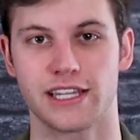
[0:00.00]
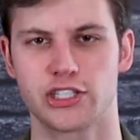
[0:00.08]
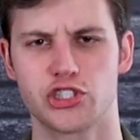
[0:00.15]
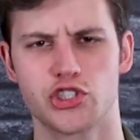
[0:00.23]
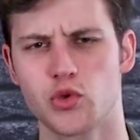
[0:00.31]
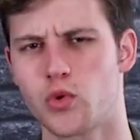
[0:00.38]

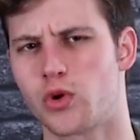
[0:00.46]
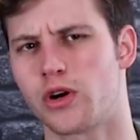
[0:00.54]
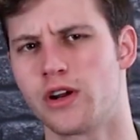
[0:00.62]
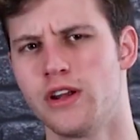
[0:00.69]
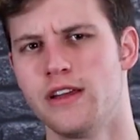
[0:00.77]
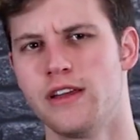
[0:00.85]
Like,
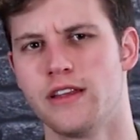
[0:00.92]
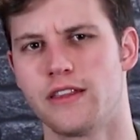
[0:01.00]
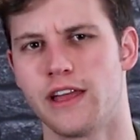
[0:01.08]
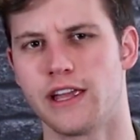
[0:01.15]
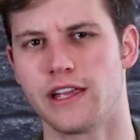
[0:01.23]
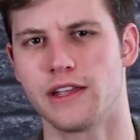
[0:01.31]
sure,
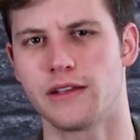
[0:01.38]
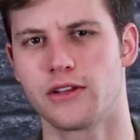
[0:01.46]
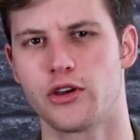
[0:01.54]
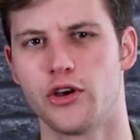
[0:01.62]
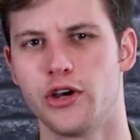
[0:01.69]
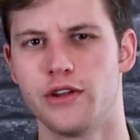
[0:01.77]
they
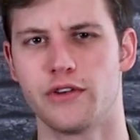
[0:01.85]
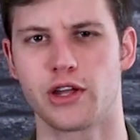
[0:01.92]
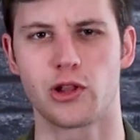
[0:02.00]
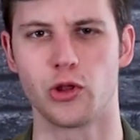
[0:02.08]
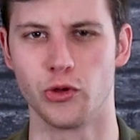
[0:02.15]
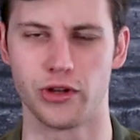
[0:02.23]
could have
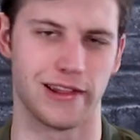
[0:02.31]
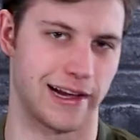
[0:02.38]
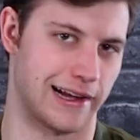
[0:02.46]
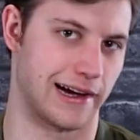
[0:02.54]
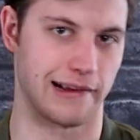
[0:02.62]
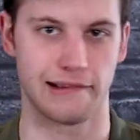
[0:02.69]
included
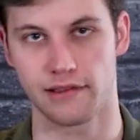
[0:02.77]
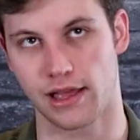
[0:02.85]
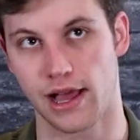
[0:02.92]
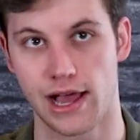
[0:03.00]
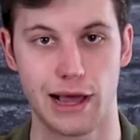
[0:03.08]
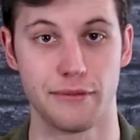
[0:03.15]
like a
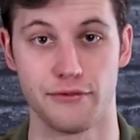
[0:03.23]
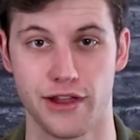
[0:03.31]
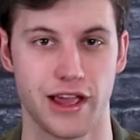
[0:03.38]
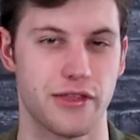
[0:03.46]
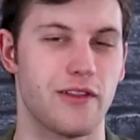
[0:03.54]
Cobb Vanth.